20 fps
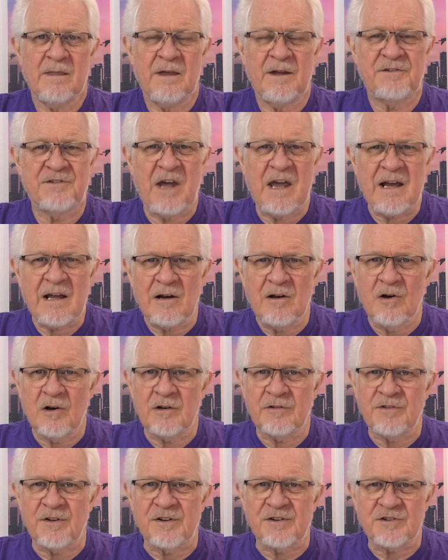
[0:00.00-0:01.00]
Take a look
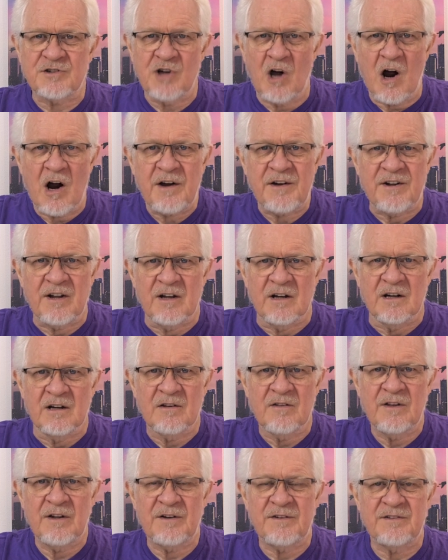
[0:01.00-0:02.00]
at this chart here
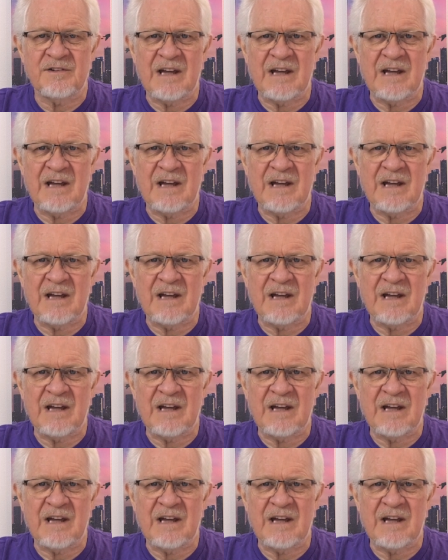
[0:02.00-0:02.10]
that